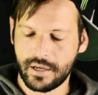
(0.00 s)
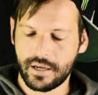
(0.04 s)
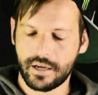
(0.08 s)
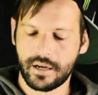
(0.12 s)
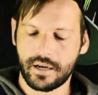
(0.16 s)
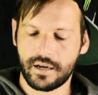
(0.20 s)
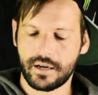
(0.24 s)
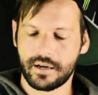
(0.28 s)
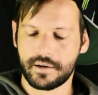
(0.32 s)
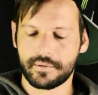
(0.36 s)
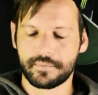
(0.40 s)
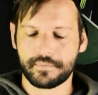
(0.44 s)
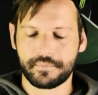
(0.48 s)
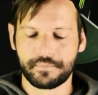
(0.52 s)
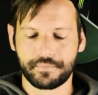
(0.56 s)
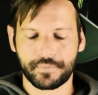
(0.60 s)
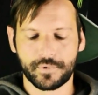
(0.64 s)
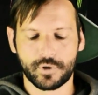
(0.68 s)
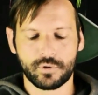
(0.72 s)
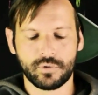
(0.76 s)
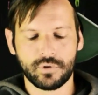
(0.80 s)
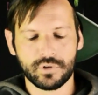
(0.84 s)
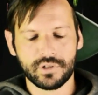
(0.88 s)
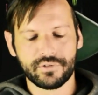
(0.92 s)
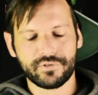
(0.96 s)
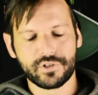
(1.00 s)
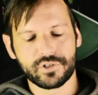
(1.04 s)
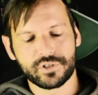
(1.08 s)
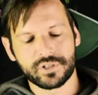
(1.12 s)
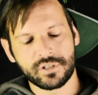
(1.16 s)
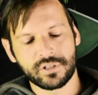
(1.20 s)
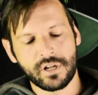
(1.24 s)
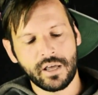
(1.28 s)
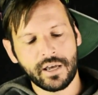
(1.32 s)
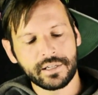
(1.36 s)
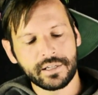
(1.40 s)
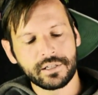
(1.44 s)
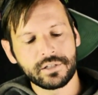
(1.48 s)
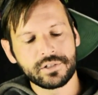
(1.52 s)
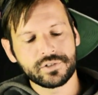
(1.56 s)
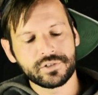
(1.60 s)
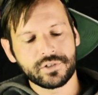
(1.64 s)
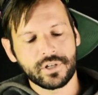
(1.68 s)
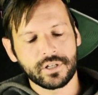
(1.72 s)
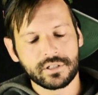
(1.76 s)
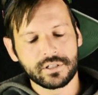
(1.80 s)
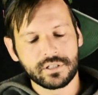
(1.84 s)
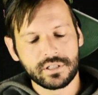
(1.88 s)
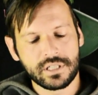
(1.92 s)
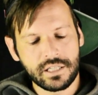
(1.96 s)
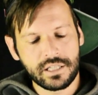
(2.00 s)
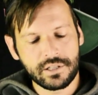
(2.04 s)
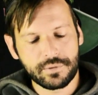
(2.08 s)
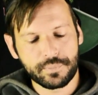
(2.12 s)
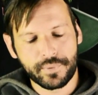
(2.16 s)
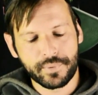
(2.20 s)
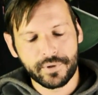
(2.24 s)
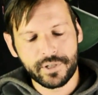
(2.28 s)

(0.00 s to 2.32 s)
All of the sliders underneath,